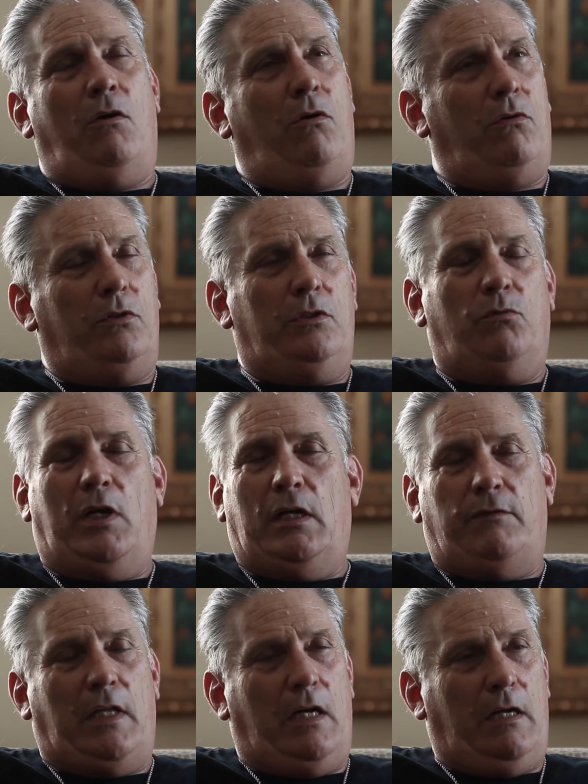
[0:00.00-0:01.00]
whole new way
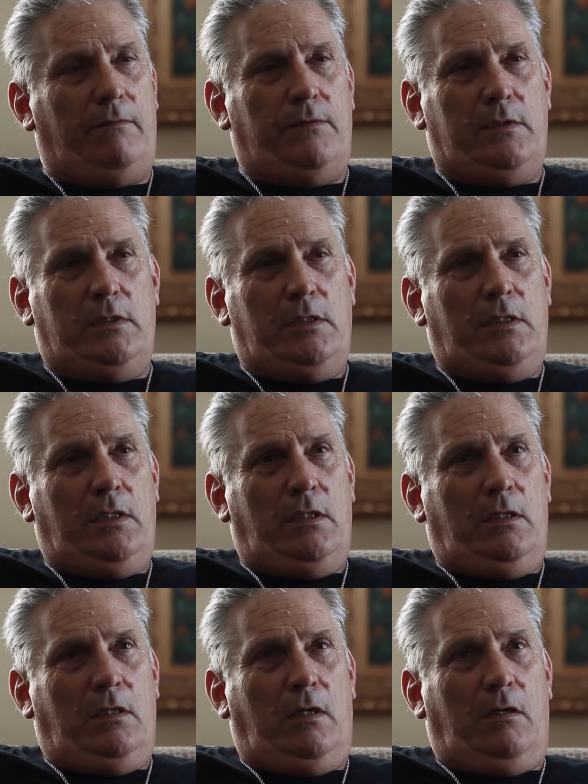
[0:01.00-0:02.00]
of life.
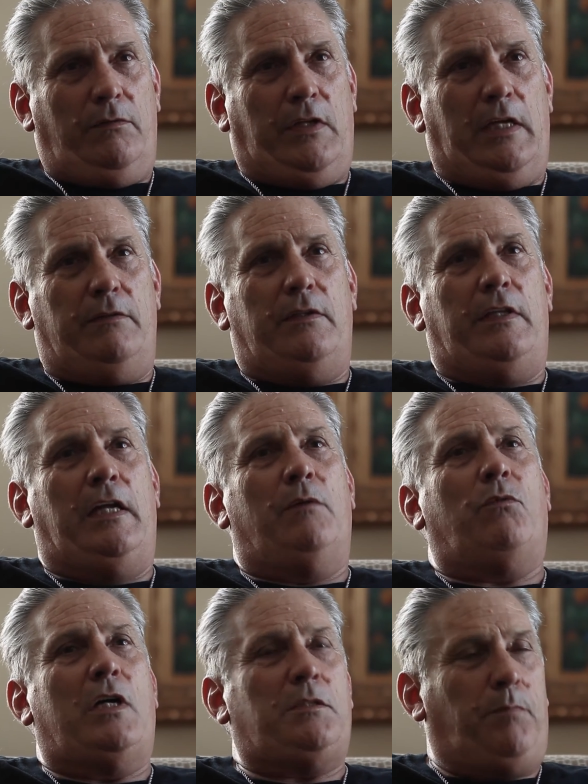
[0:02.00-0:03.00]
That it
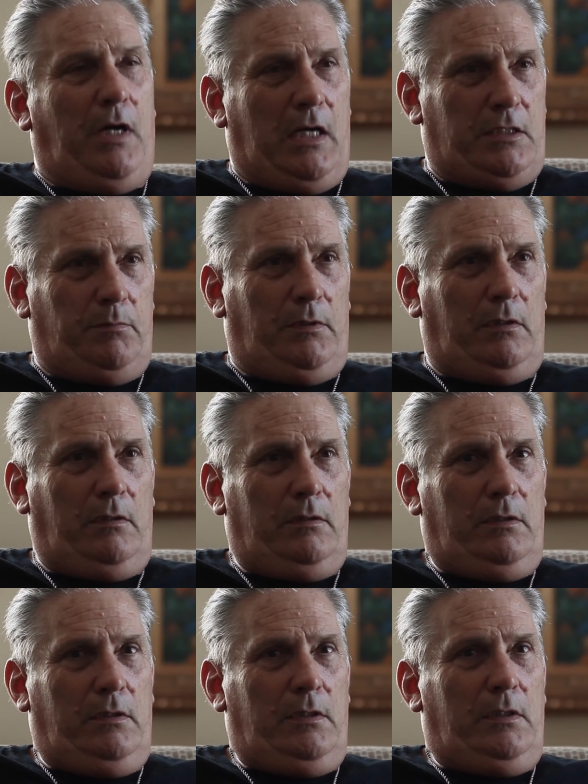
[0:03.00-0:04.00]
was possible
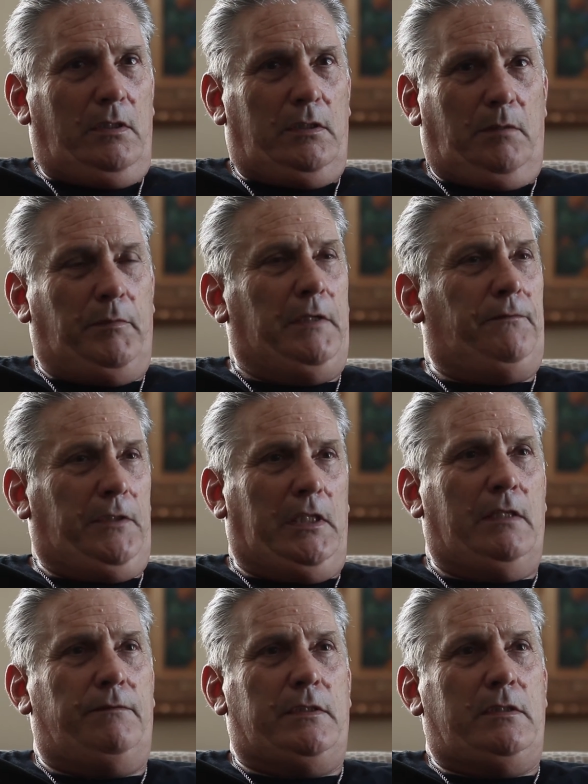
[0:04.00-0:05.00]
to be
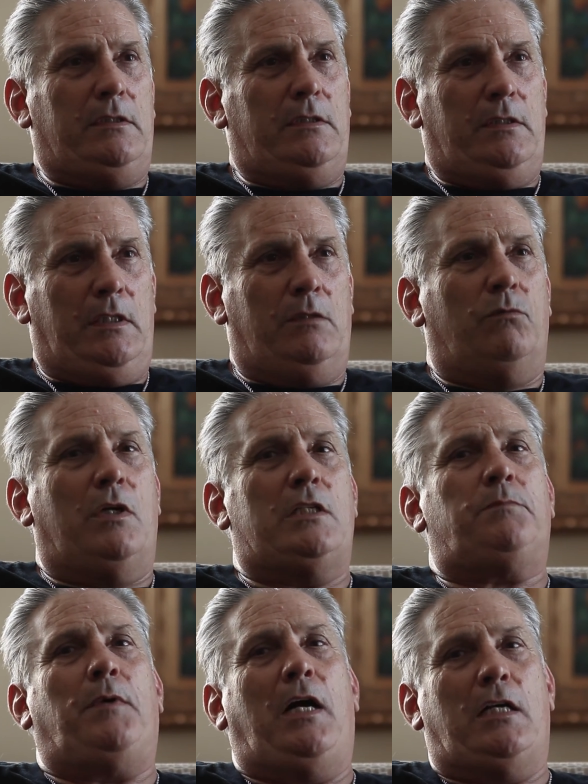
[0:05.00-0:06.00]
forgiven. It
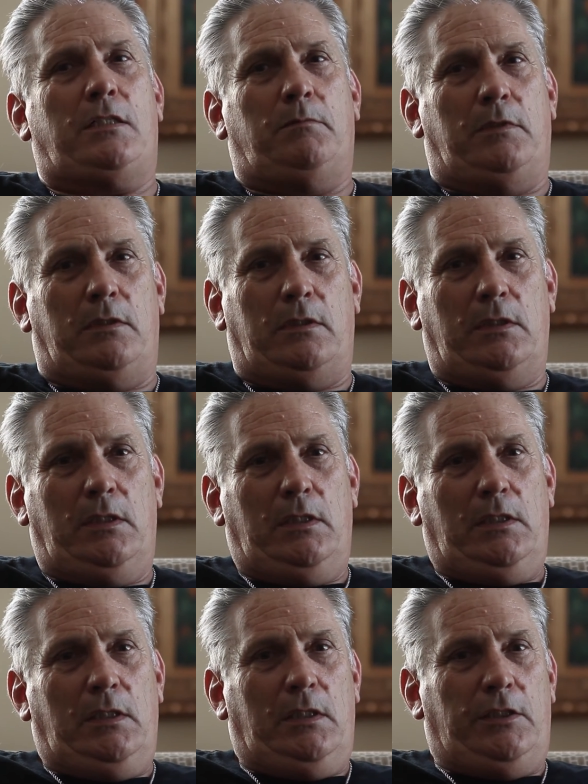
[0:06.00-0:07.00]
was possible
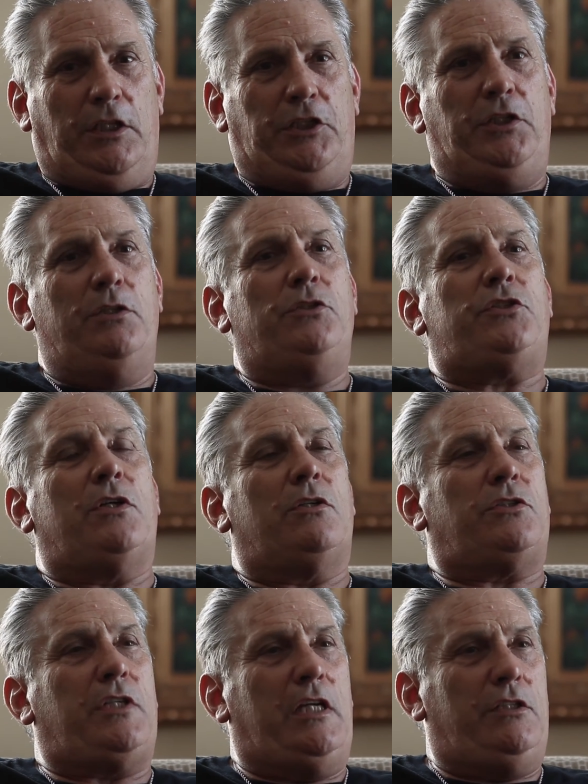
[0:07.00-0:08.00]
to use
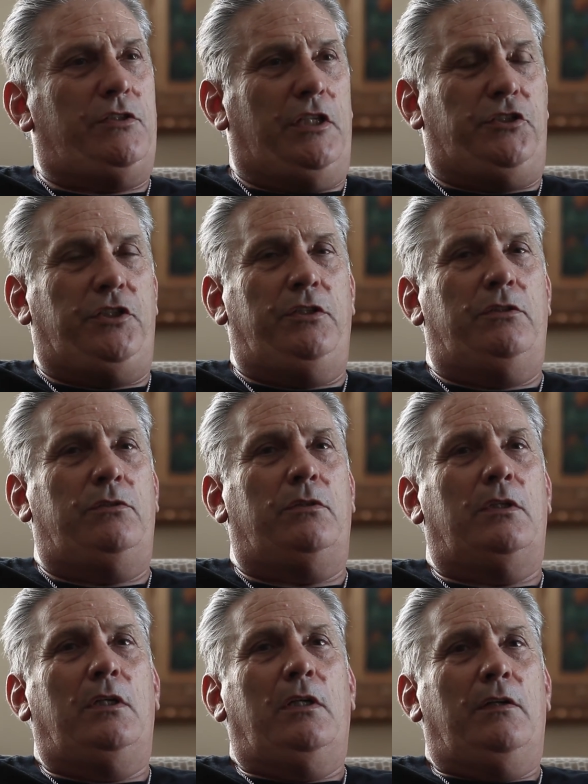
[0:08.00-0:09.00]
those things that
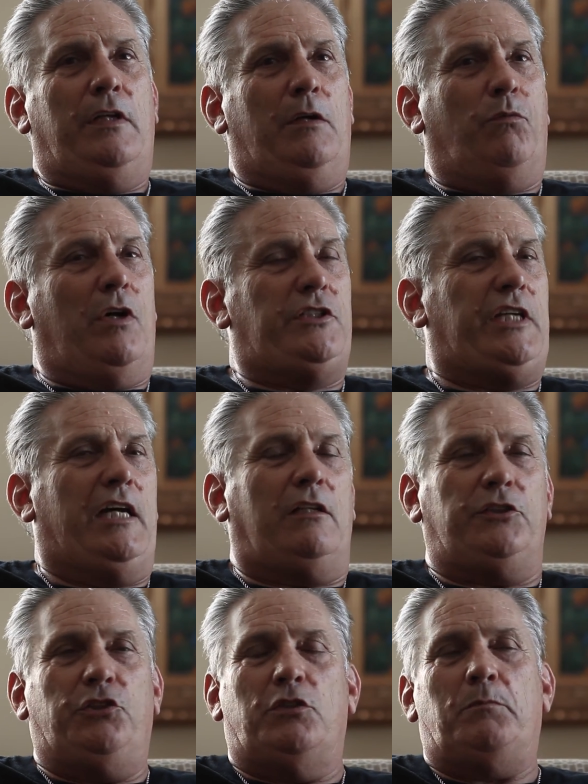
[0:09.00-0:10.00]
once
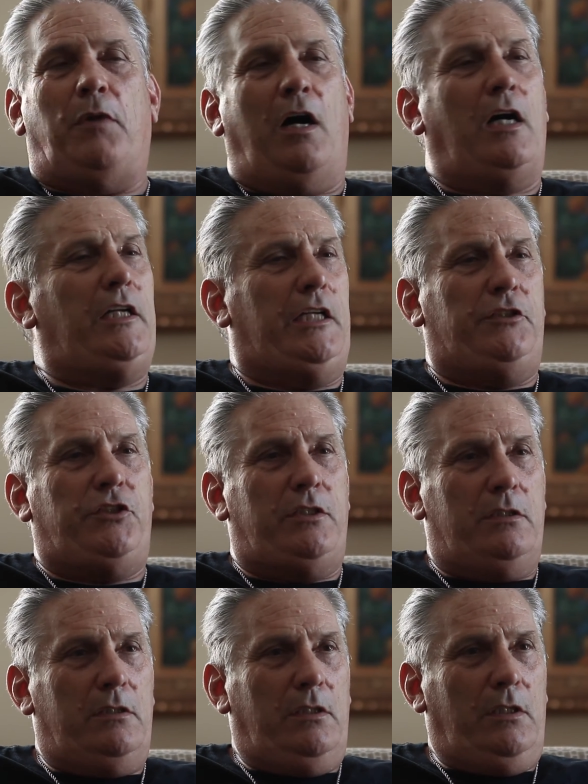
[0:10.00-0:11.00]
held you in bondage,
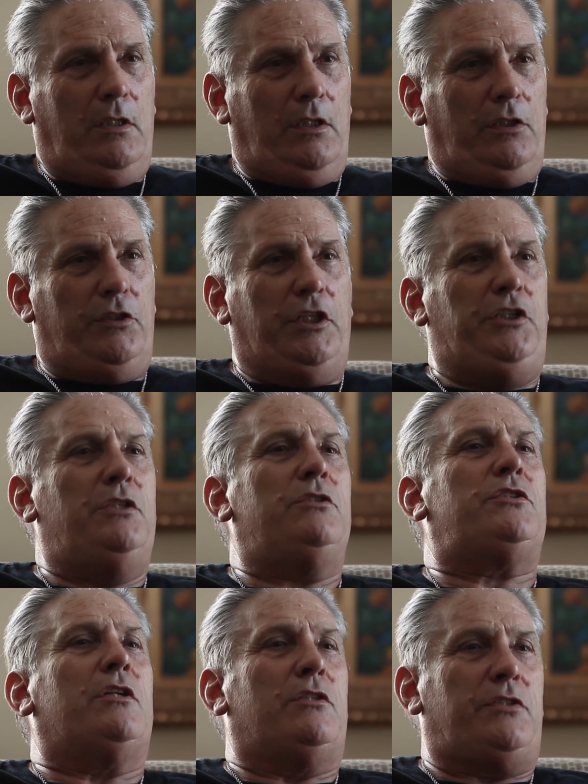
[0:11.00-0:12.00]
to
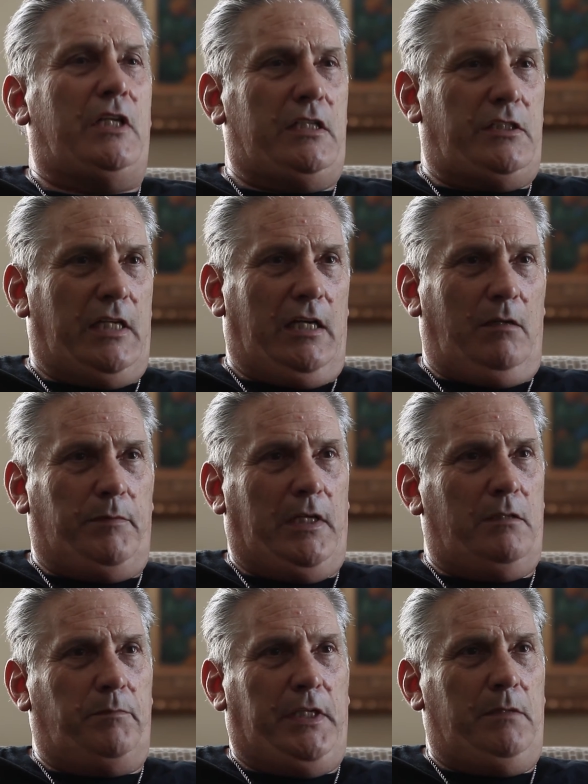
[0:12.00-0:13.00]
use those things to help
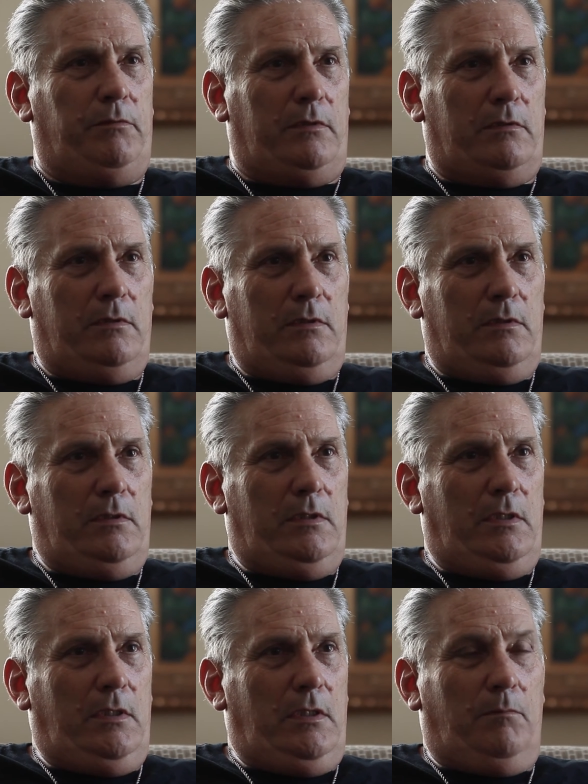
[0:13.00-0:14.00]
other people.
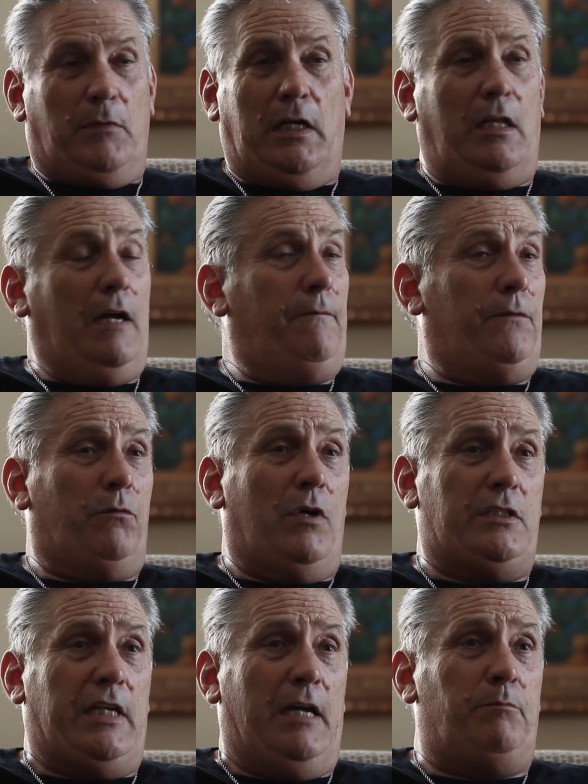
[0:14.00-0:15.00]
My life for
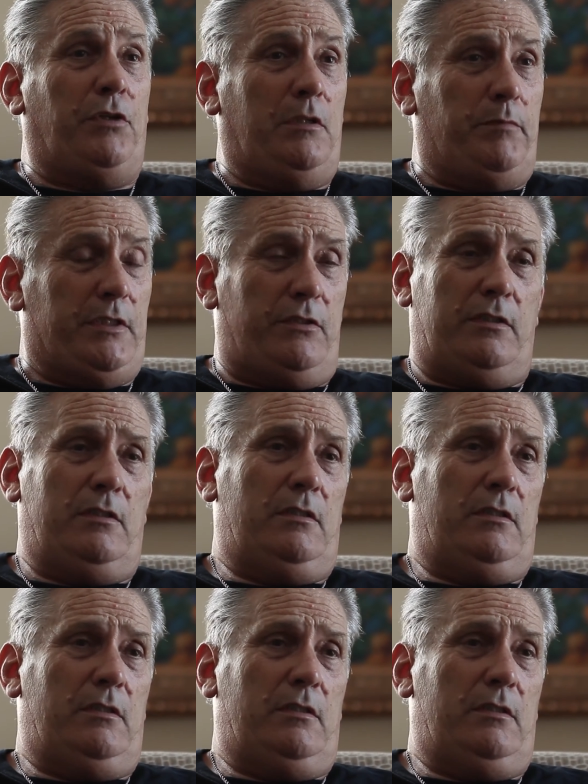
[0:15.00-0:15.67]
once had purpose.